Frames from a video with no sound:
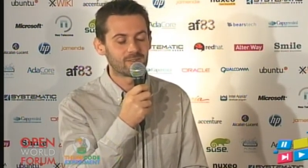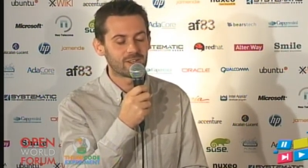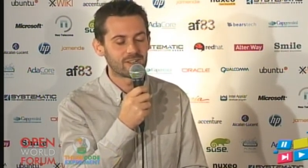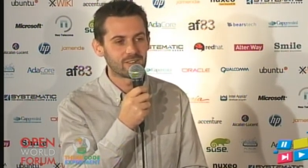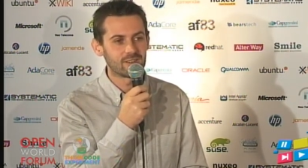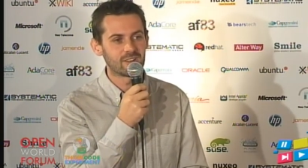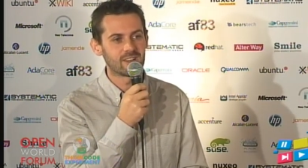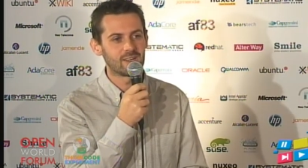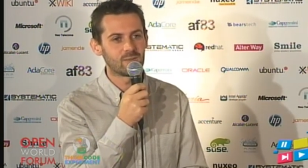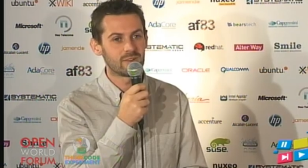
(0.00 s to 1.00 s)
currently
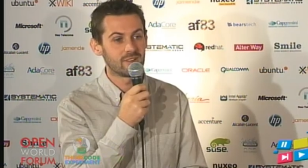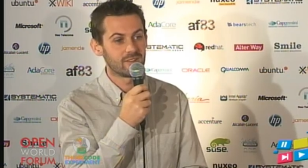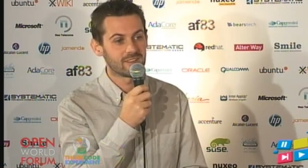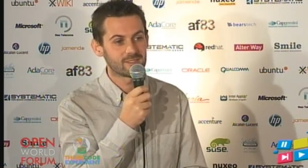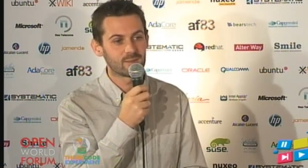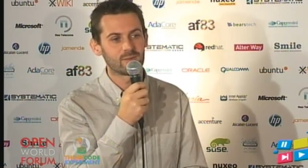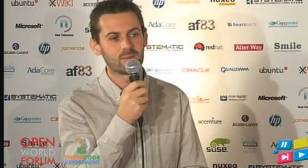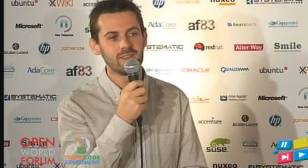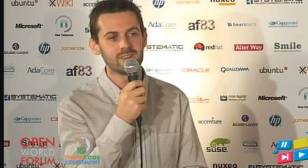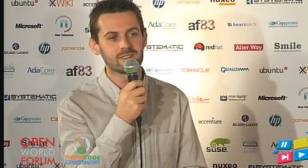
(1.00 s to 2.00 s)
online, but in the next couple of
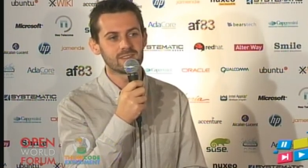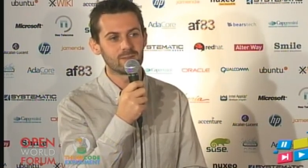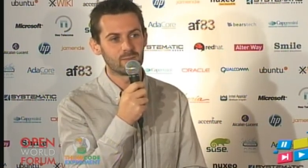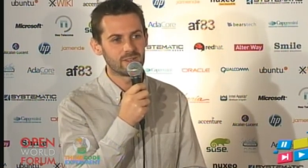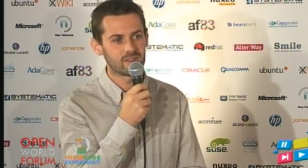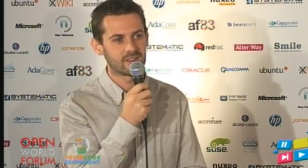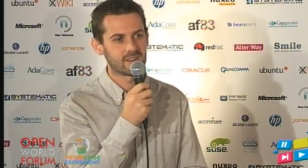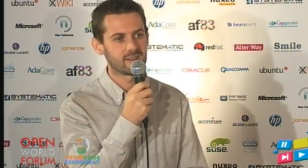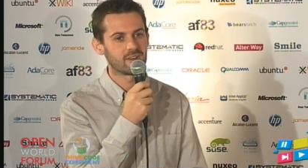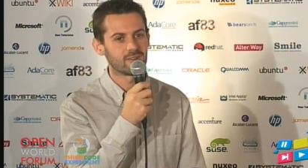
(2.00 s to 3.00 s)
weeks, it will be online
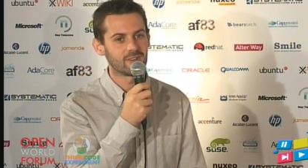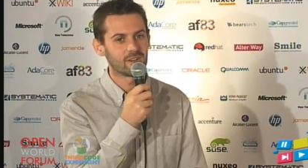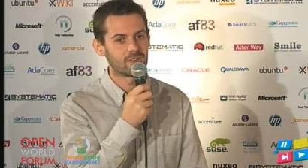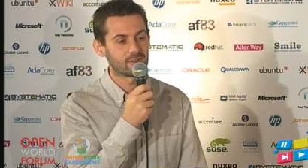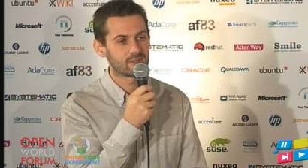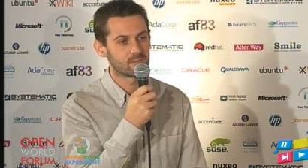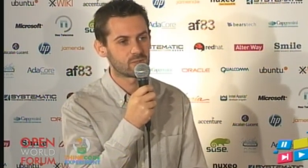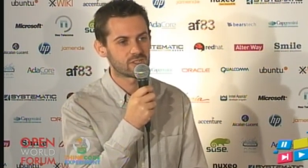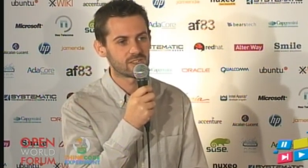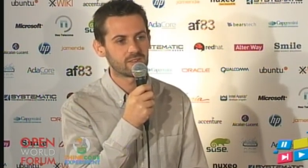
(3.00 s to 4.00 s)
on
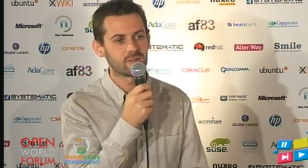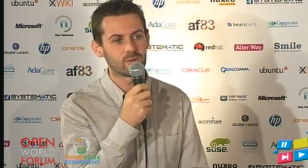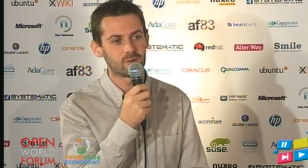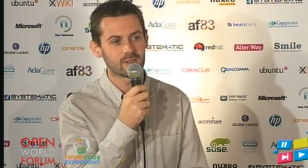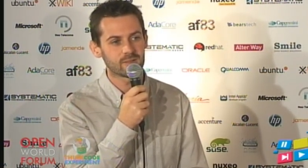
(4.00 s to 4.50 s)
rudderproject.org.